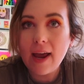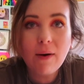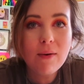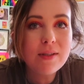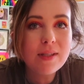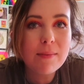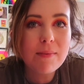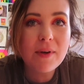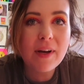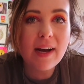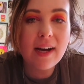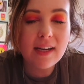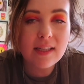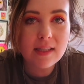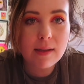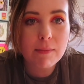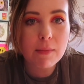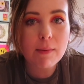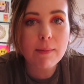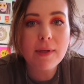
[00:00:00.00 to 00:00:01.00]
Hey, what's up you
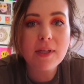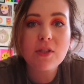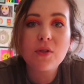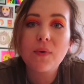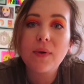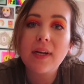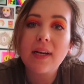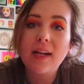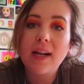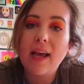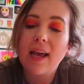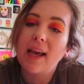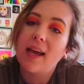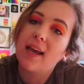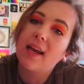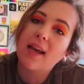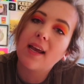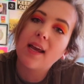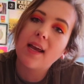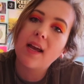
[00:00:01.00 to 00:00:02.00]
guys? I'm going to be doing
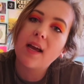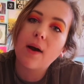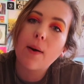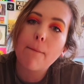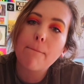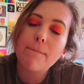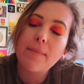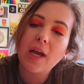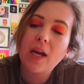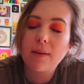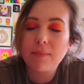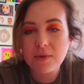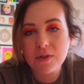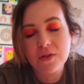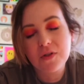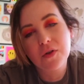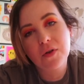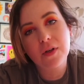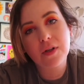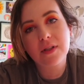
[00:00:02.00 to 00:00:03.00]
a makeup
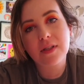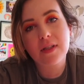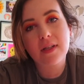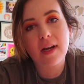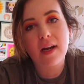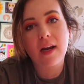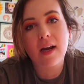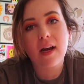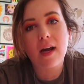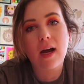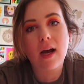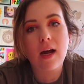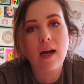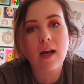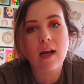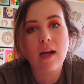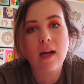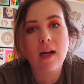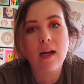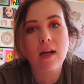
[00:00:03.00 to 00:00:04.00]
tutorial today.
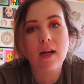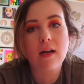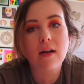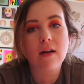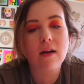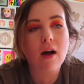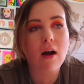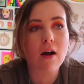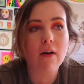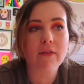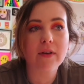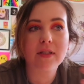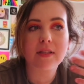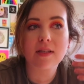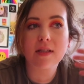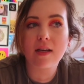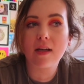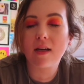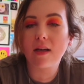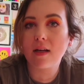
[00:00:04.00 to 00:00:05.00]

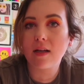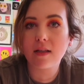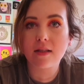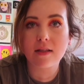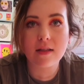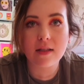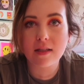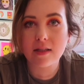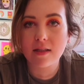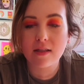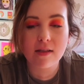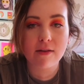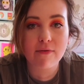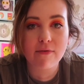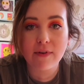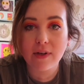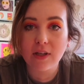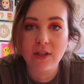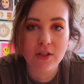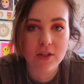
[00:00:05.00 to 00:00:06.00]
This is the
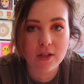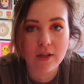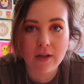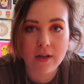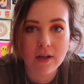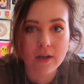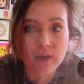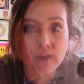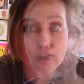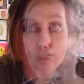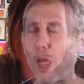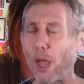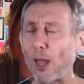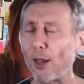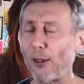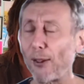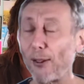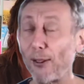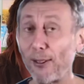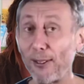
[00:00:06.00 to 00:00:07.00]
finished look.
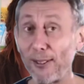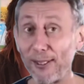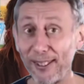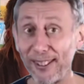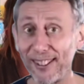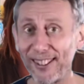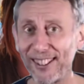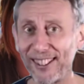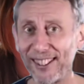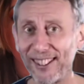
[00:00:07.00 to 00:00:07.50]
Surprise!